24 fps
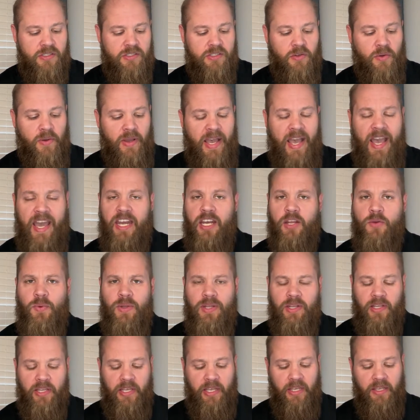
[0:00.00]
to
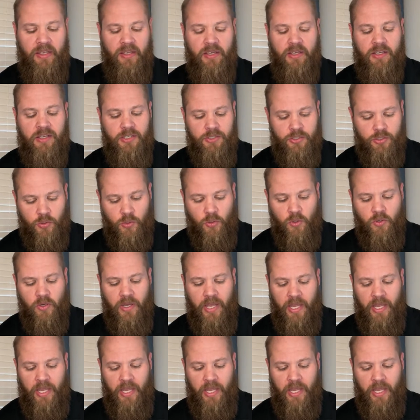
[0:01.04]
adequately control